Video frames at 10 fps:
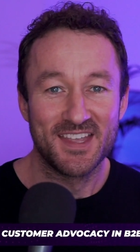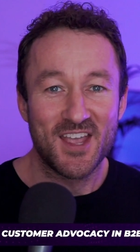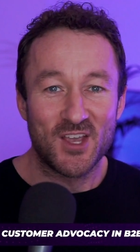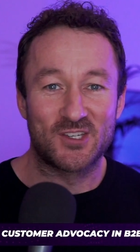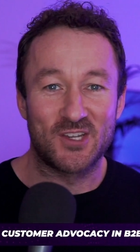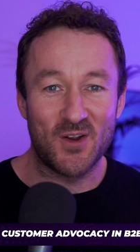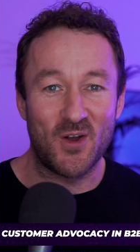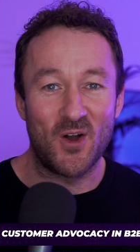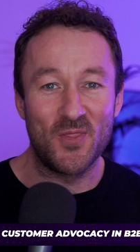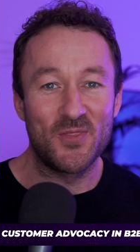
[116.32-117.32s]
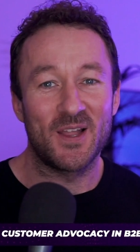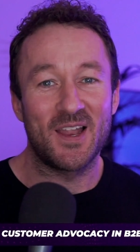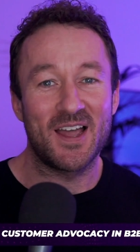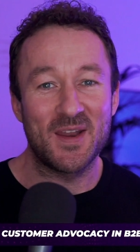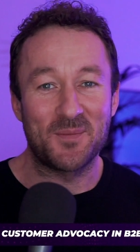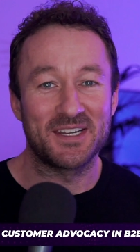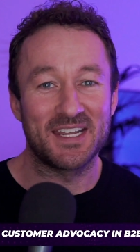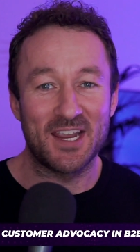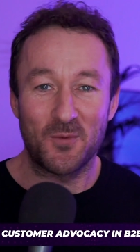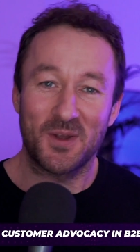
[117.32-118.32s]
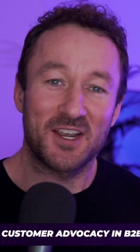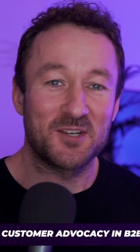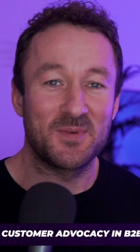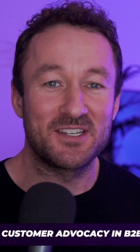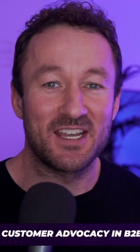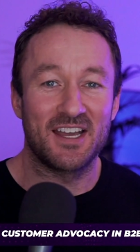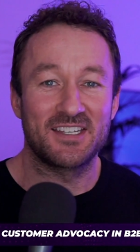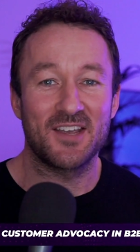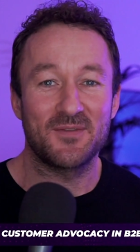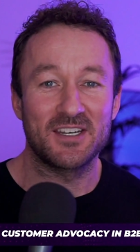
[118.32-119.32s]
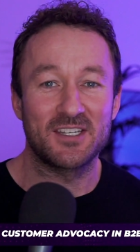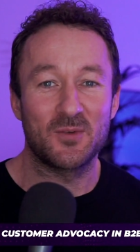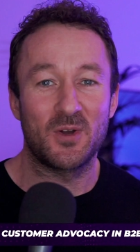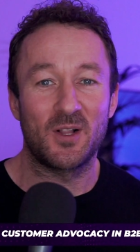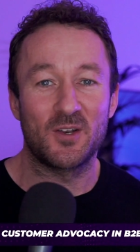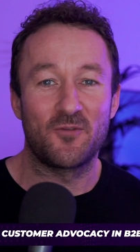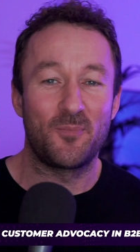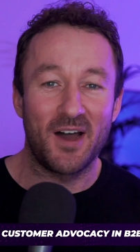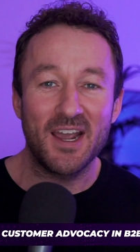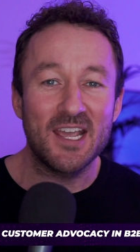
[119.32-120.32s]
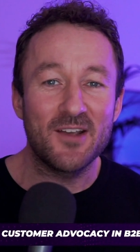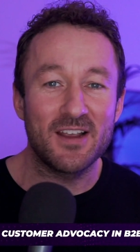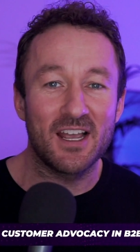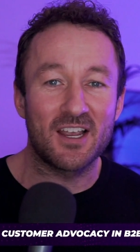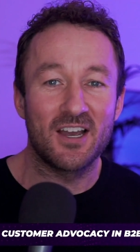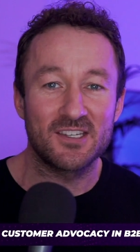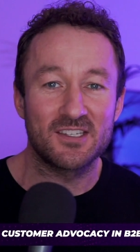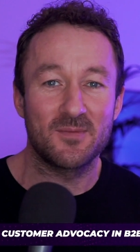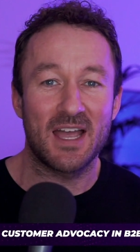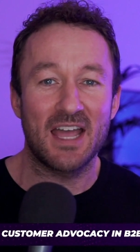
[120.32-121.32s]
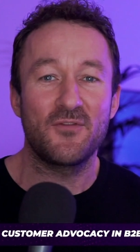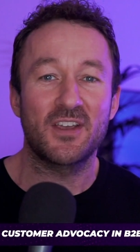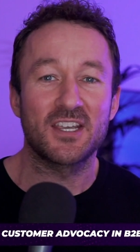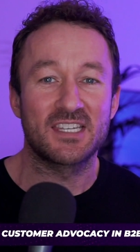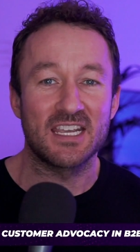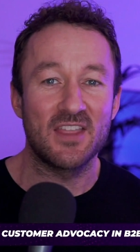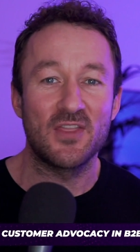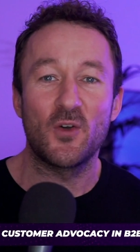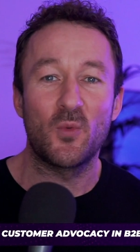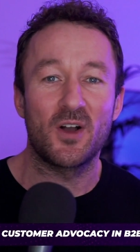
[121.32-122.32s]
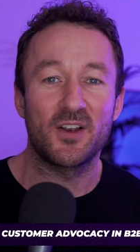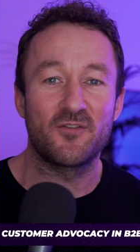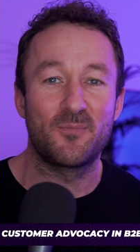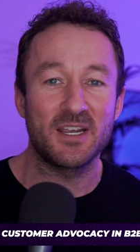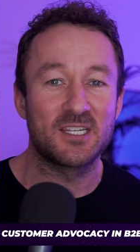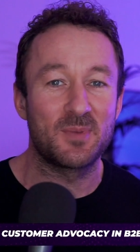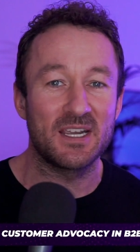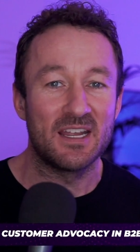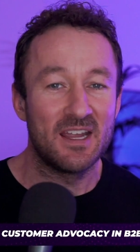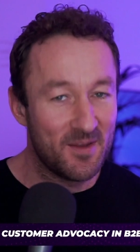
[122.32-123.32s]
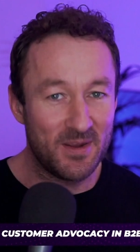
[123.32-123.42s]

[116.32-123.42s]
So on the lineup today, we're going to be diving into the world of pioneering customer advocacy in the world of B2B.